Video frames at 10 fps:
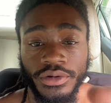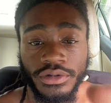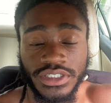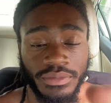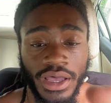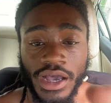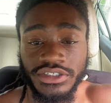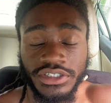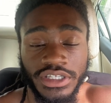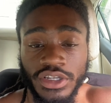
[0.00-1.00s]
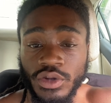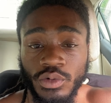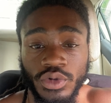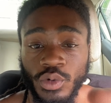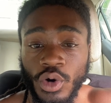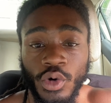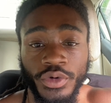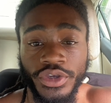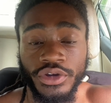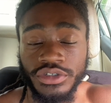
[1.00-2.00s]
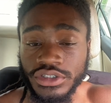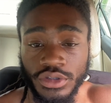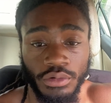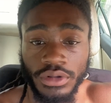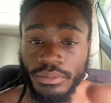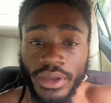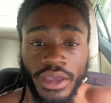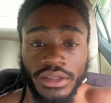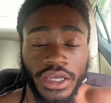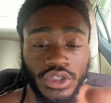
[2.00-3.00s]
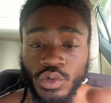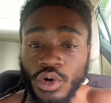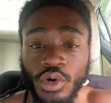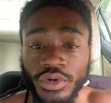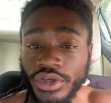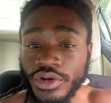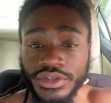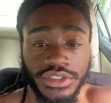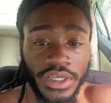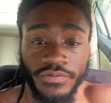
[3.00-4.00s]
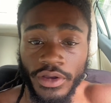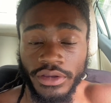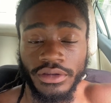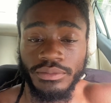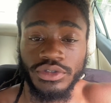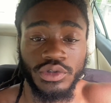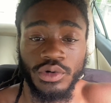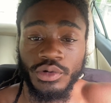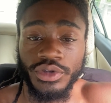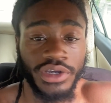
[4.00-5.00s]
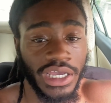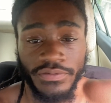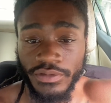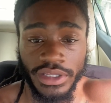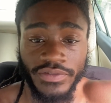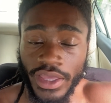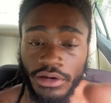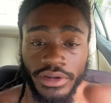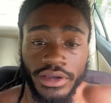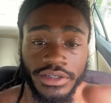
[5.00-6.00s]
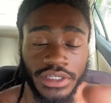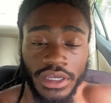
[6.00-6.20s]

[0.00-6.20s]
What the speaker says: Some guys just need to do a whole year and just don't look back. Like, do a whole year and just say, fuck it, I'm gonna do a whole year. I ain't finna even count days.